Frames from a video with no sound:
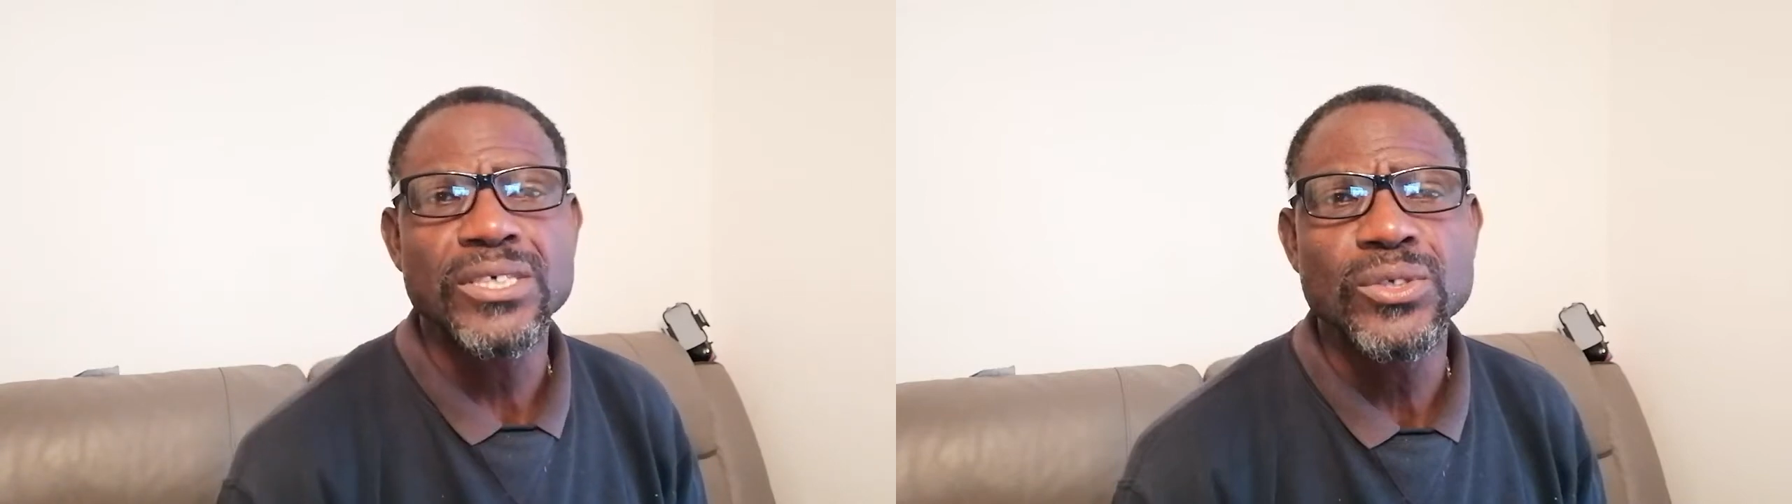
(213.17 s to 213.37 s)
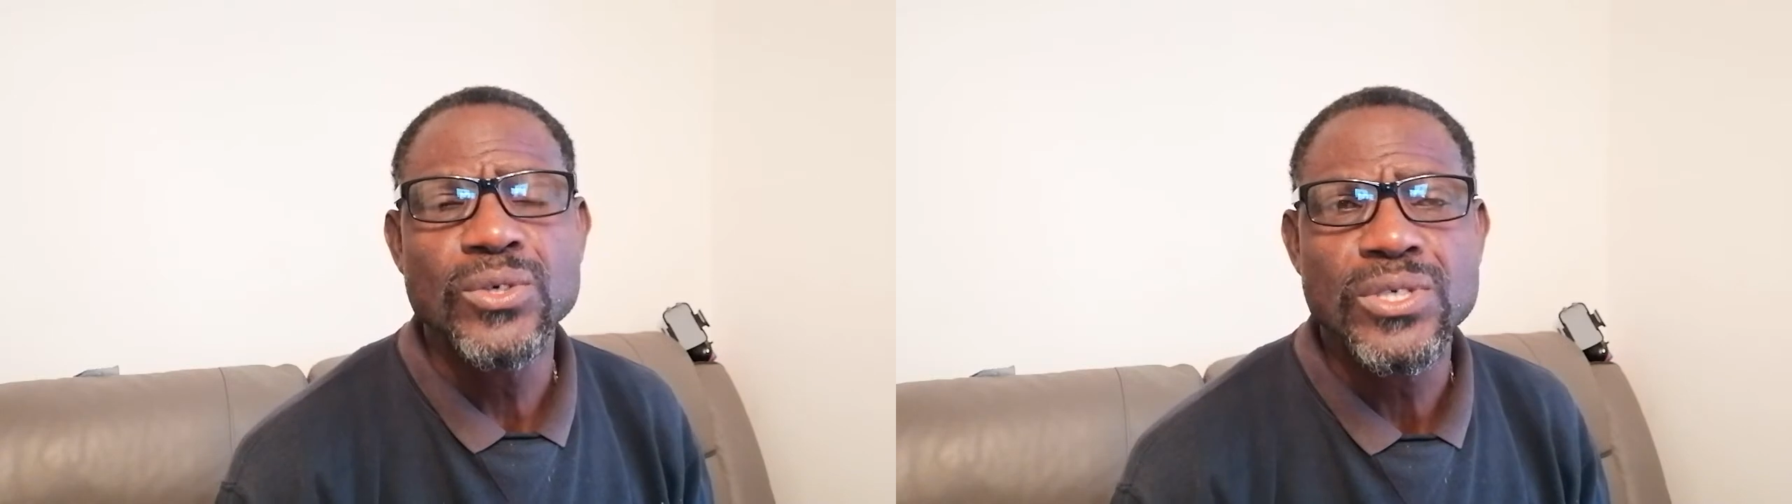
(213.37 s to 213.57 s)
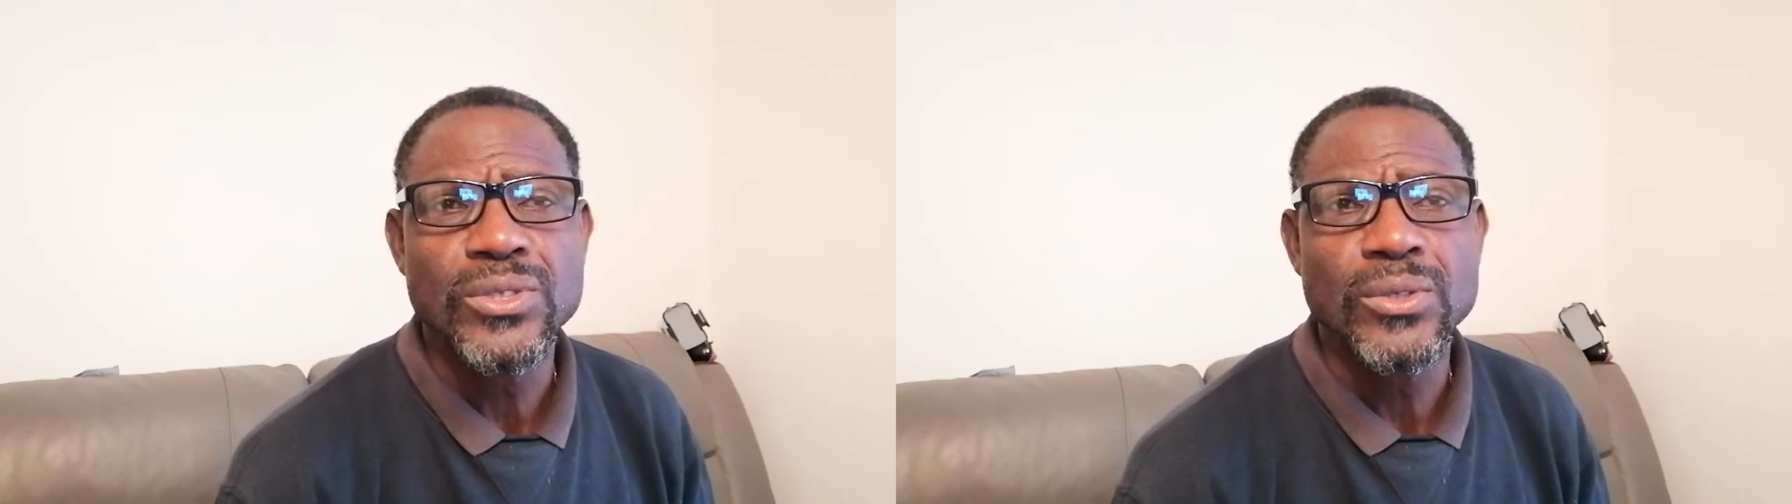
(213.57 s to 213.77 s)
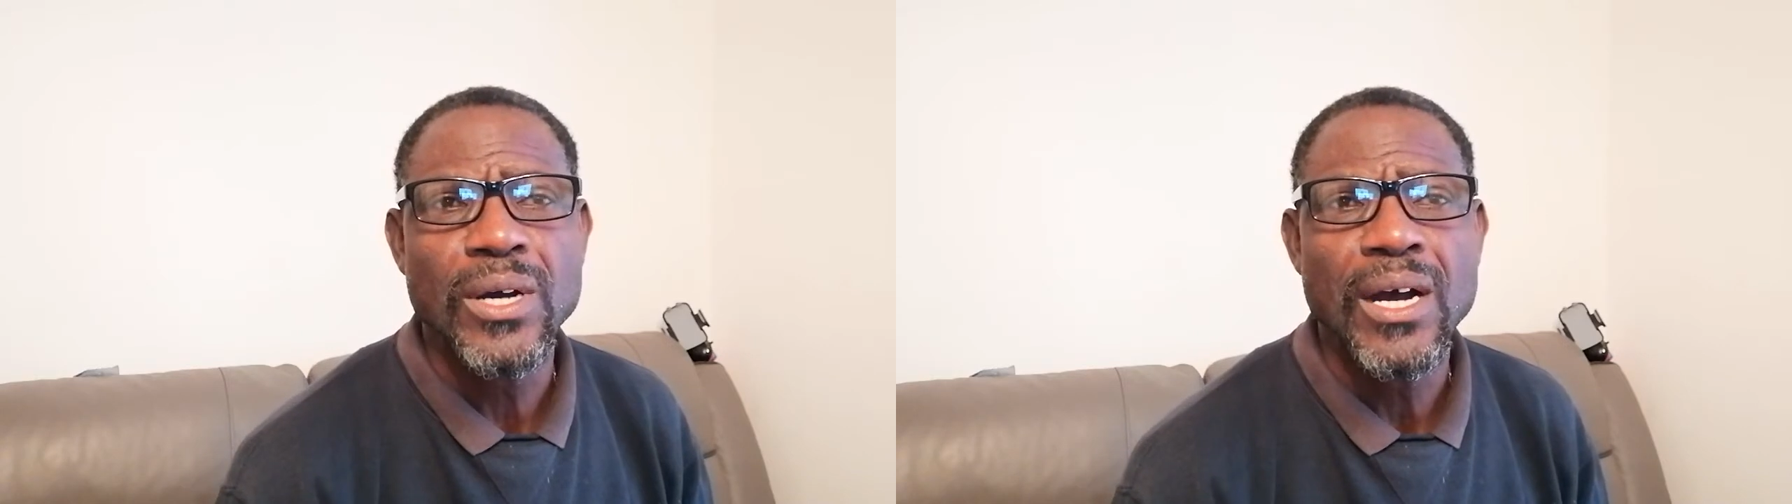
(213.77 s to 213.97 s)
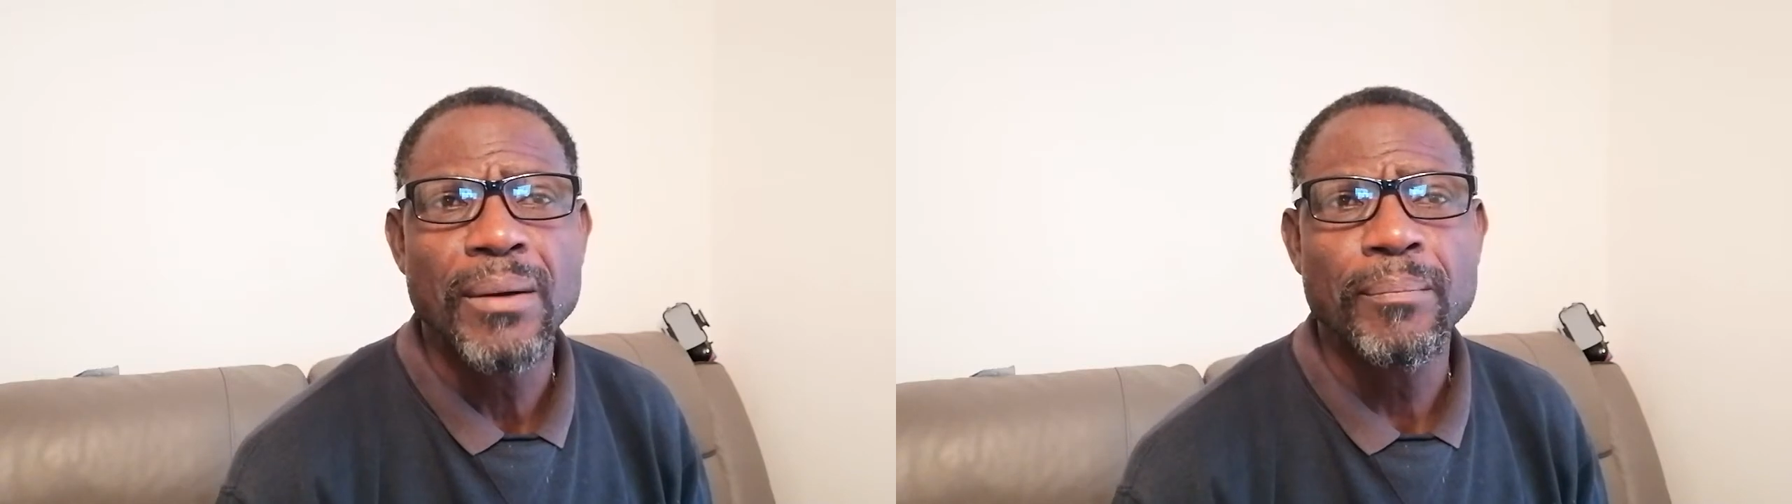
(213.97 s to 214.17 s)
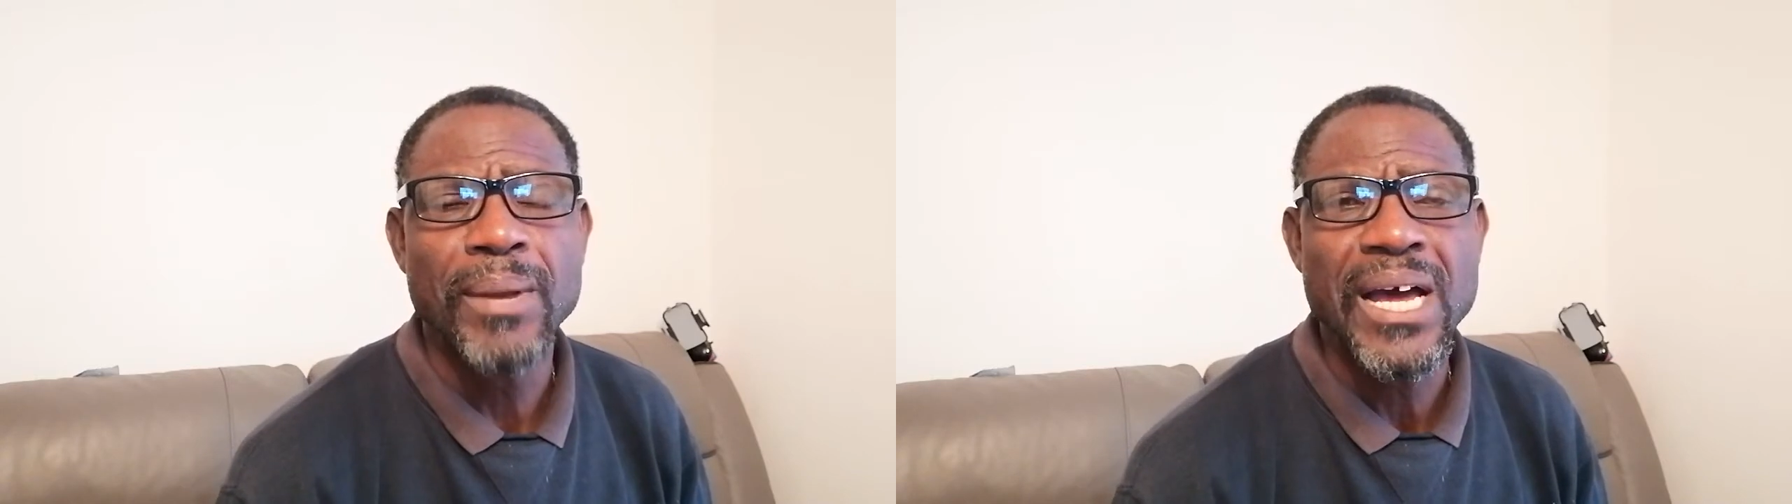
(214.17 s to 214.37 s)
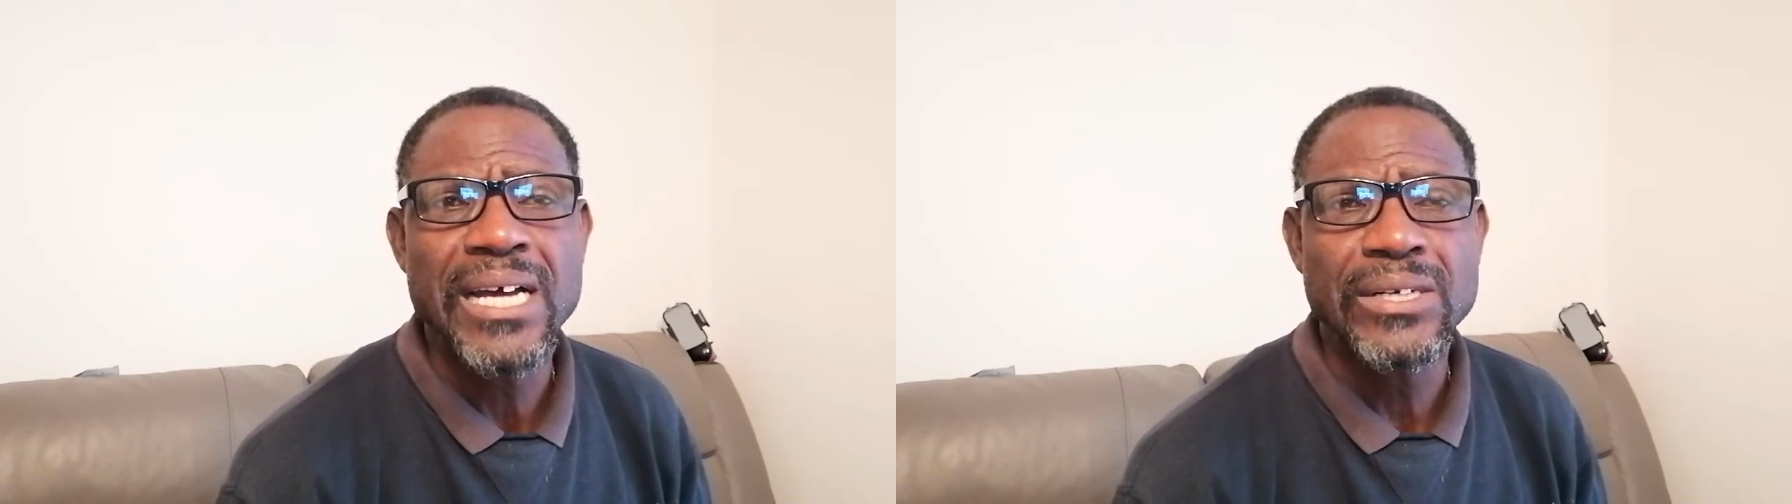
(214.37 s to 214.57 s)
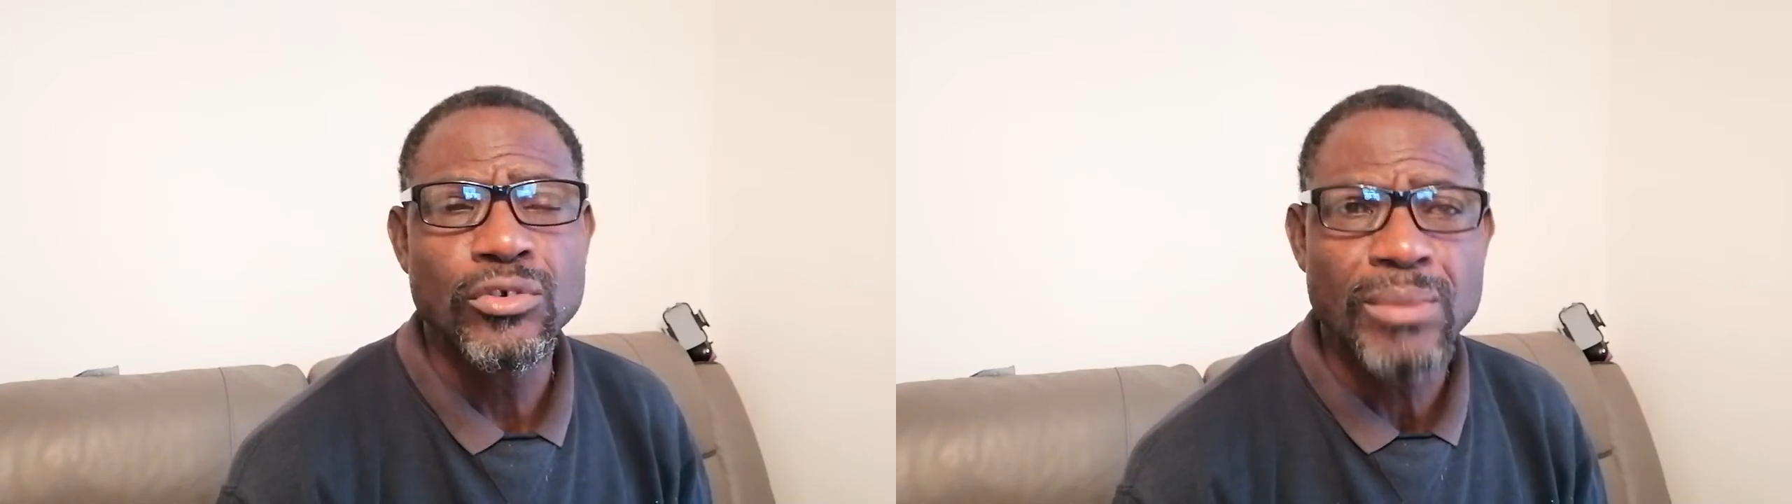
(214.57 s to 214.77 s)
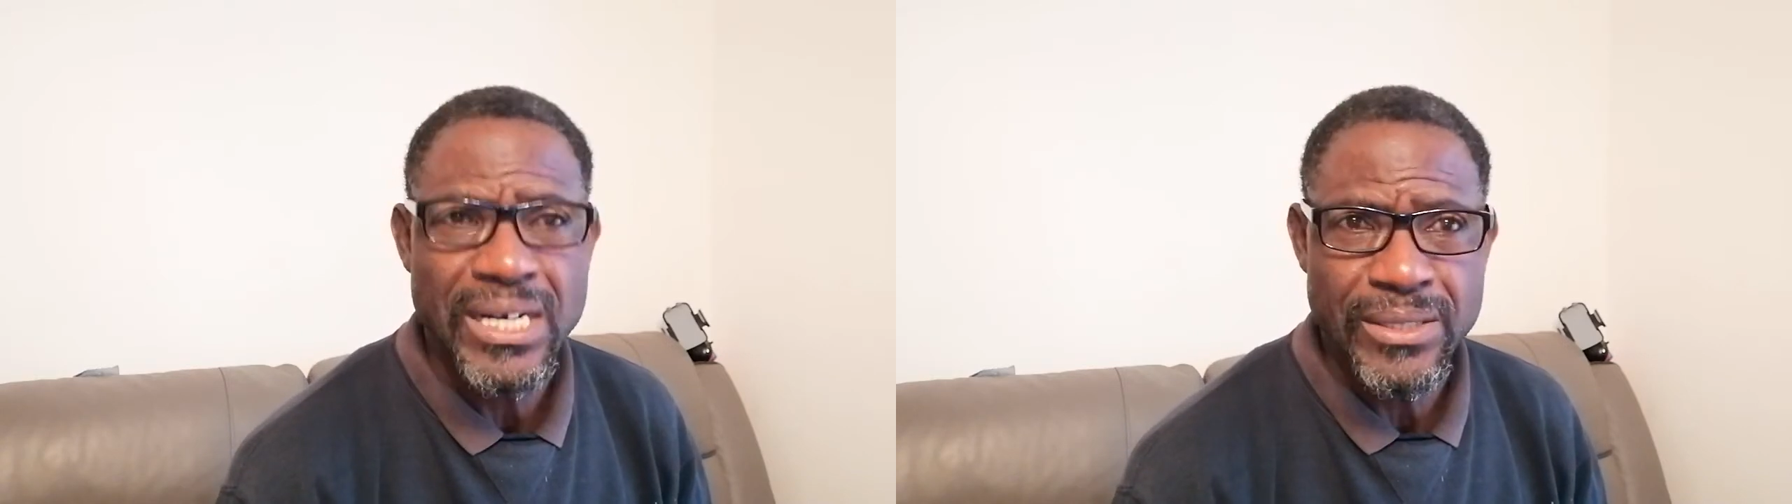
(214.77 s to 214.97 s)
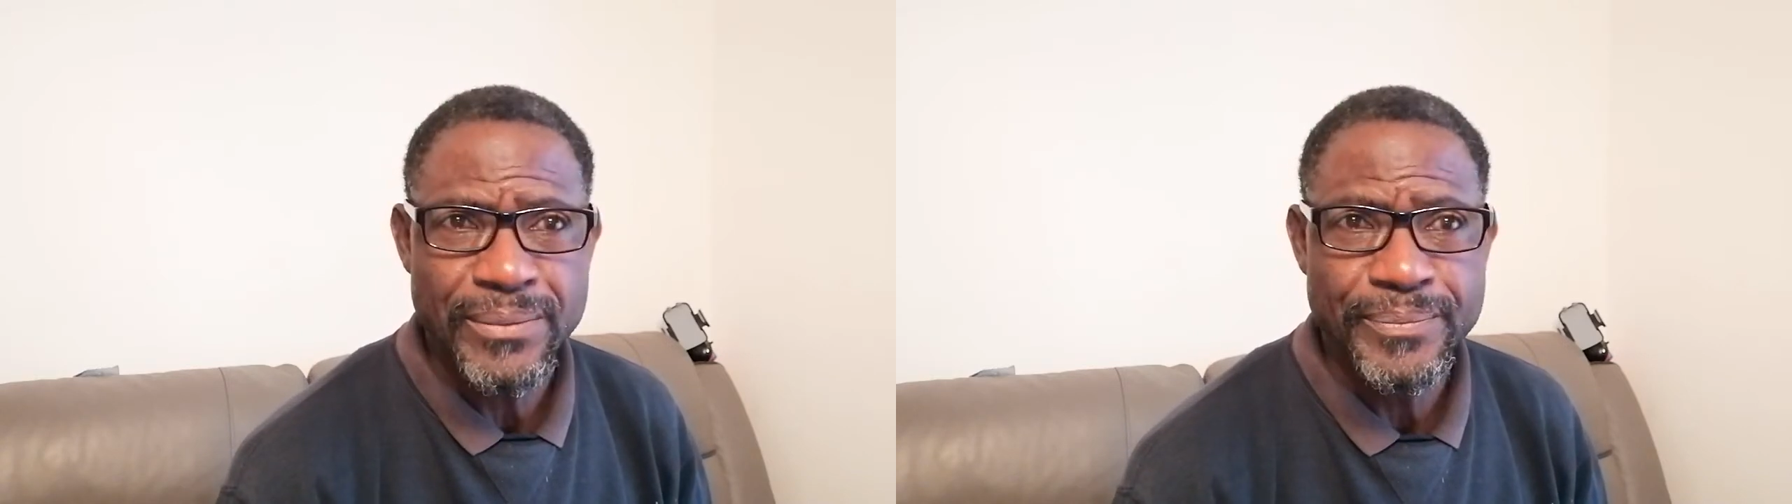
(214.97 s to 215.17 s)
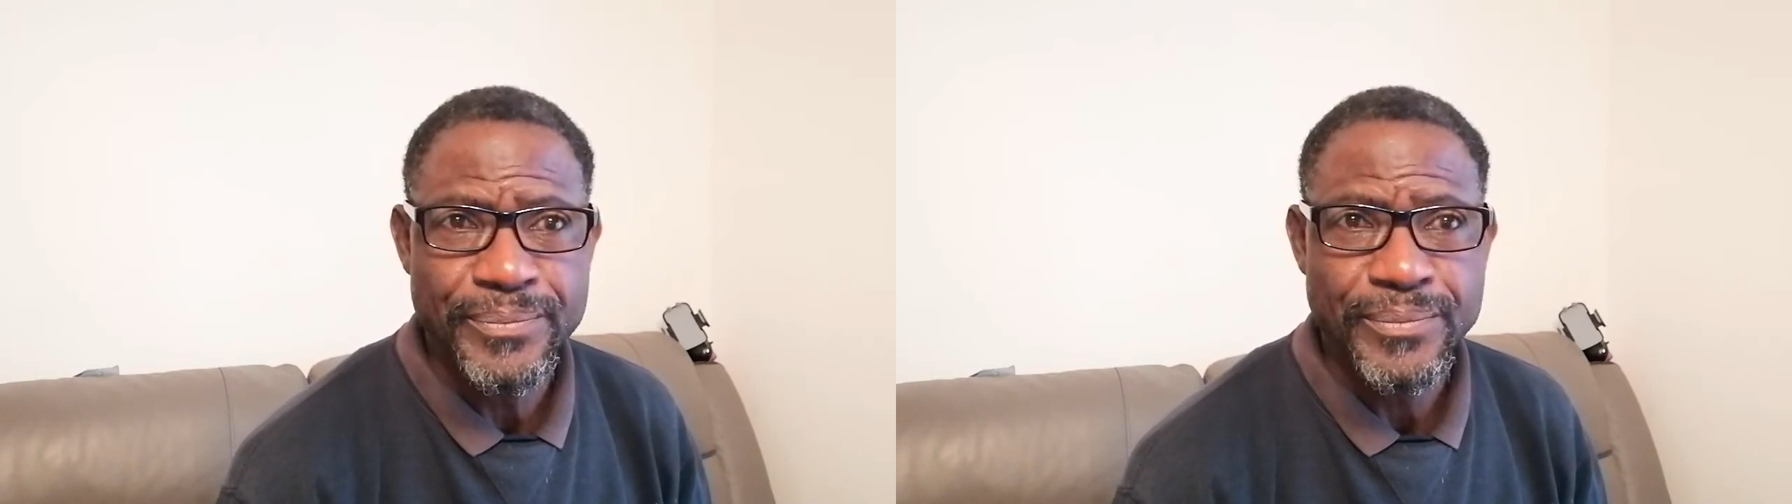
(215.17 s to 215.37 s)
he used to plant tobacco.